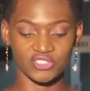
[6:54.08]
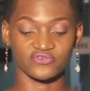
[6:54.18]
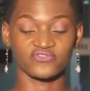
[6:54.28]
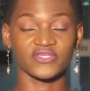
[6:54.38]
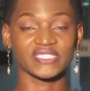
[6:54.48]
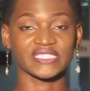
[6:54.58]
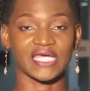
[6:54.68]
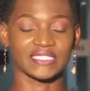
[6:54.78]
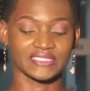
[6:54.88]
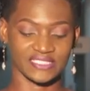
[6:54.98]

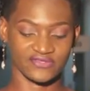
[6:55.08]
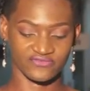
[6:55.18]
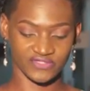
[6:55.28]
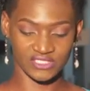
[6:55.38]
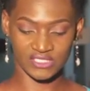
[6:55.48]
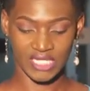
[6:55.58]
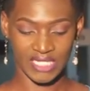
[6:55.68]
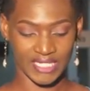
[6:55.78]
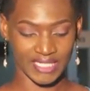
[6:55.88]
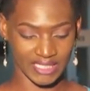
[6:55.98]
Officer David
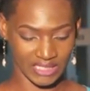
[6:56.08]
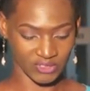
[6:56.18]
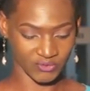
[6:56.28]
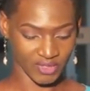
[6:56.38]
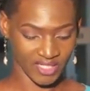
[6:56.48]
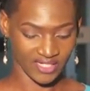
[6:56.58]
Ekelu.